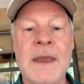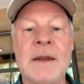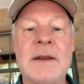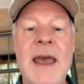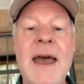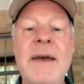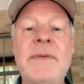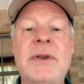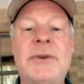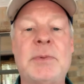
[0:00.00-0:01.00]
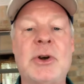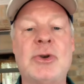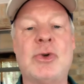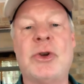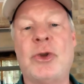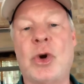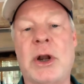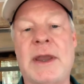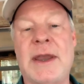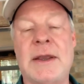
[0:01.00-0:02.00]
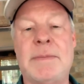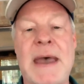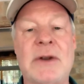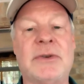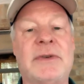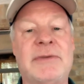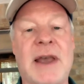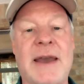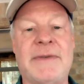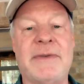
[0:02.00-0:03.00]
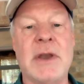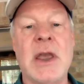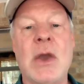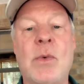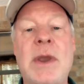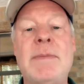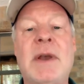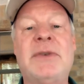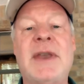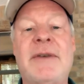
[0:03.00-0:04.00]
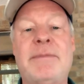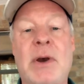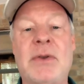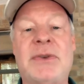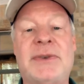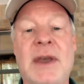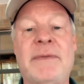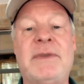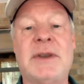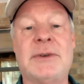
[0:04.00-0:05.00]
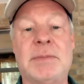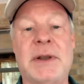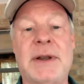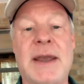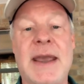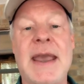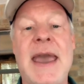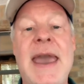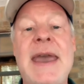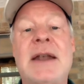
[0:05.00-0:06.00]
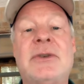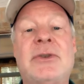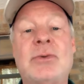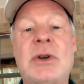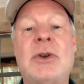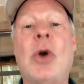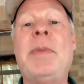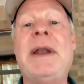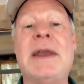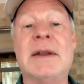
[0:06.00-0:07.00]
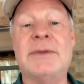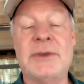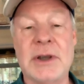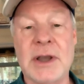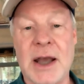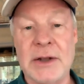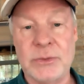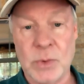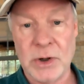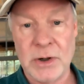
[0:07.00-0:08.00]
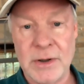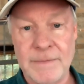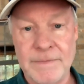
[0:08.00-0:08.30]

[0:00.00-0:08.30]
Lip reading: To have spiritual authority in the battles of life, we must have both self-discipline and strict obedience to God's word.